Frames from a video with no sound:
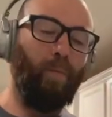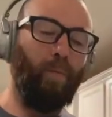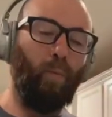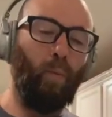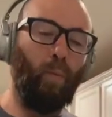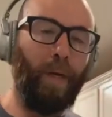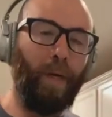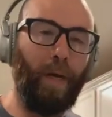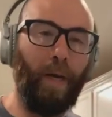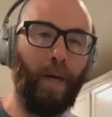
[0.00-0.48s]

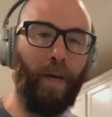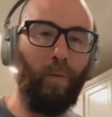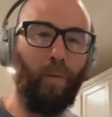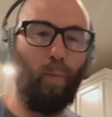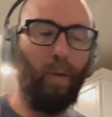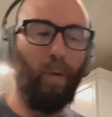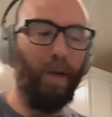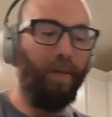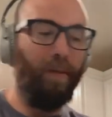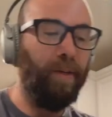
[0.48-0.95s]
what
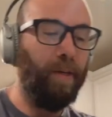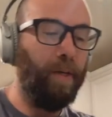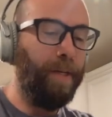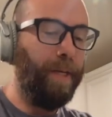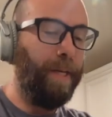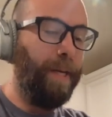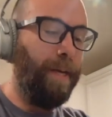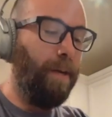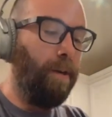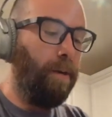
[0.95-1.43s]
I've
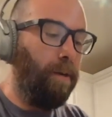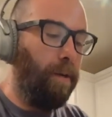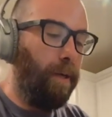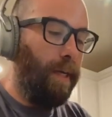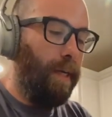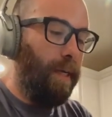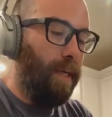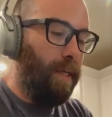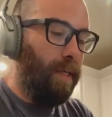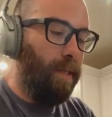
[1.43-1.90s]
done here
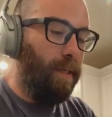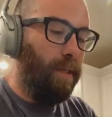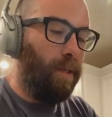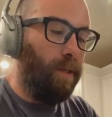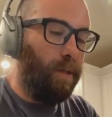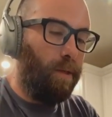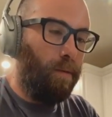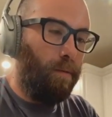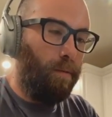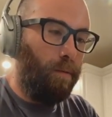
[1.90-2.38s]

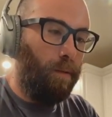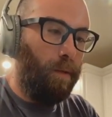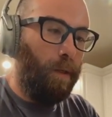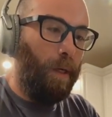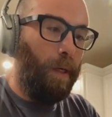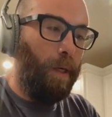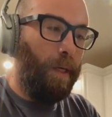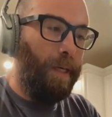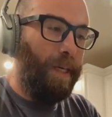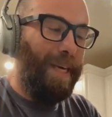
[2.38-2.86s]
is
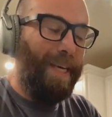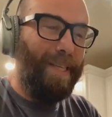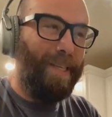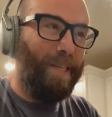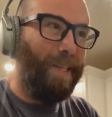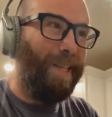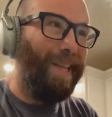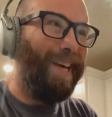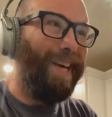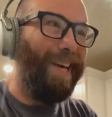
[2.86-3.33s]

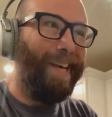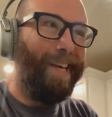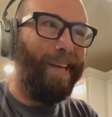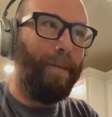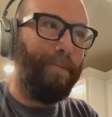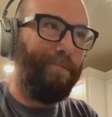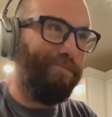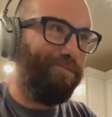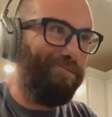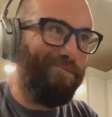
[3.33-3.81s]
it's
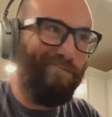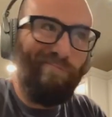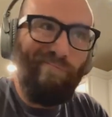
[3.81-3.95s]
like